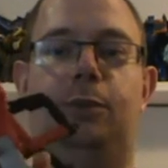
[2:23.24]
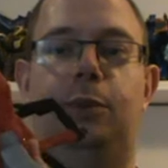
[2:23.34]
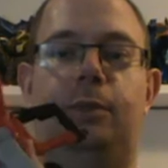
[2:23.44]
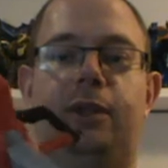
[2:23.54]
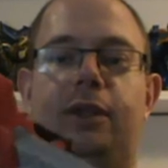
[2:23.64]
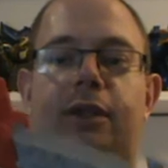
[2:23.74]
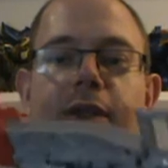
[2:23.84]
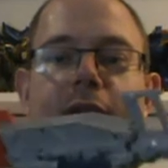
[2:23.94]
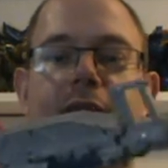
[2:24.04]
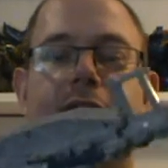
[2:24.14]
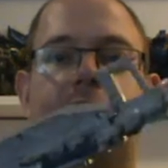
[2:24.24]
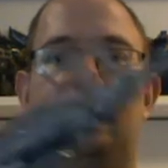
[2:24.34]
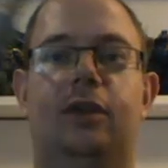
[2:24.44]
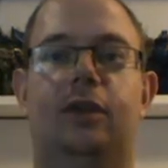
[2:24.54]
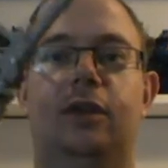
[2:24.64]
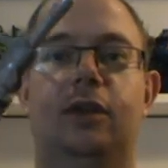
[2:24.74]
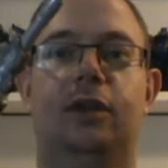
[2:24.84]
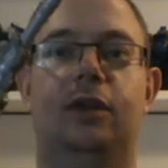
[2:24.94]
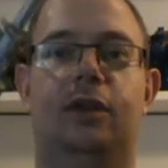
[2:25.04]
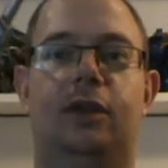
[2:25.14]
will be in the end.
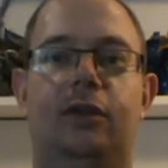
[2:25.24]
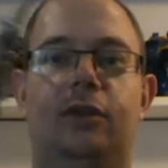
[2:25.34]
Now